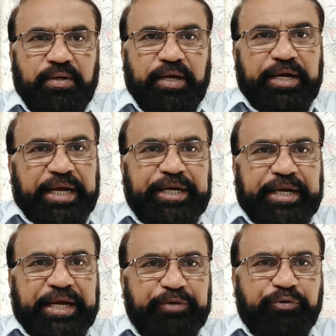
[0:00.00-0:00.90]
In
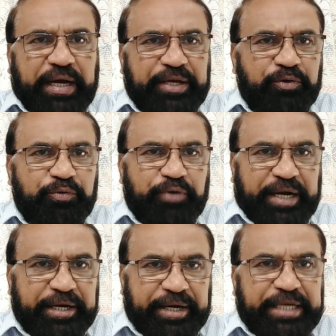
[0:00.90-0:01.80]
1995,
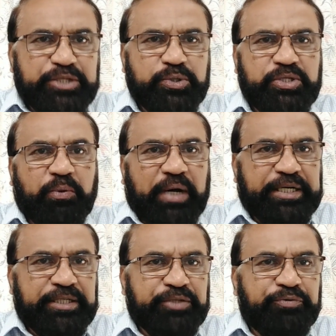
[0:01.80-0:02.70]
Frederick Rains was
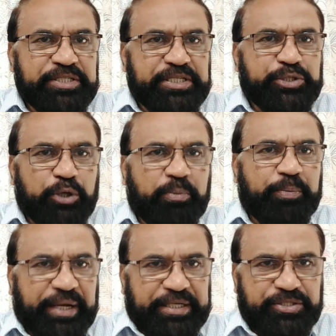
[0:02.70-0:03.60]
awarded the Physics Nobel
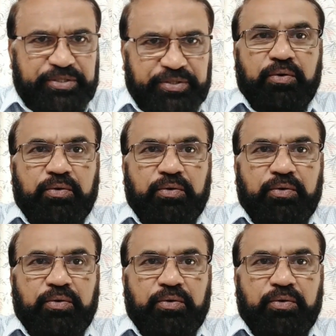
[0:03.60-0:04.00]
Prize